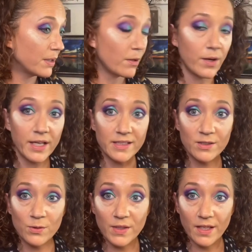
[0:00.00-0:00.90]
ahead and
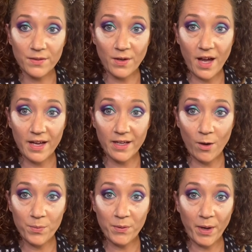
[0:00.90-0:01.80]
do the other eye and I'll
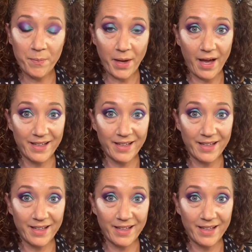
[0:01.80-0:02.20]
be right back.